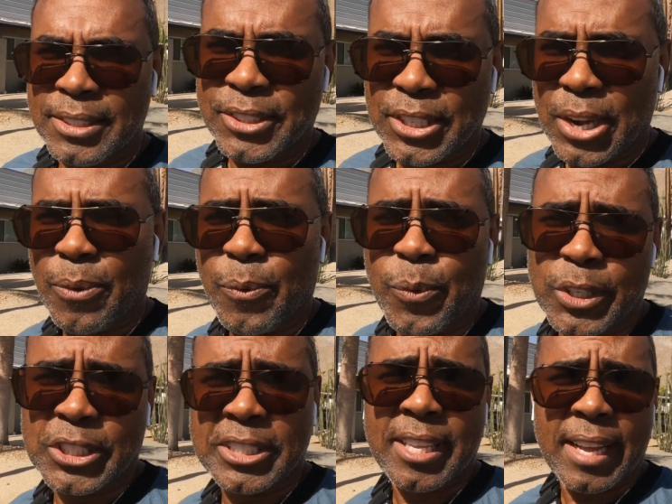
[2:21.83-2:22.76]
So,
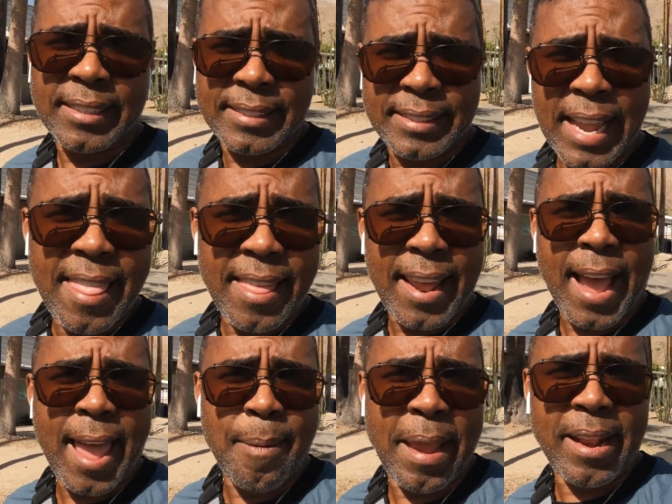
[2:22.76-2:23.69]
which is not to say that
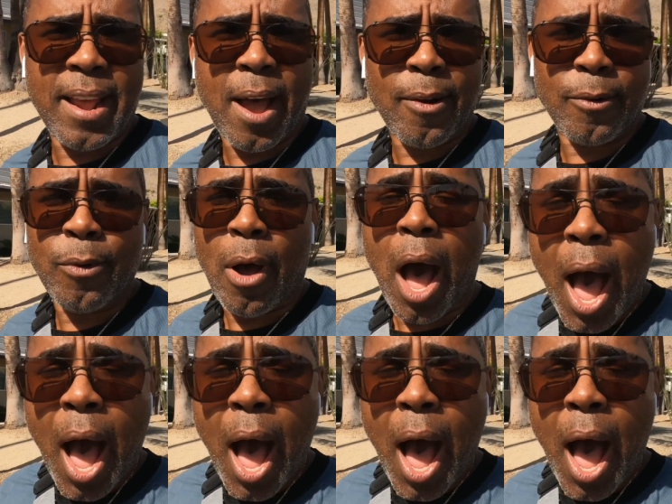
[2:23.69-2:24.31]
I may not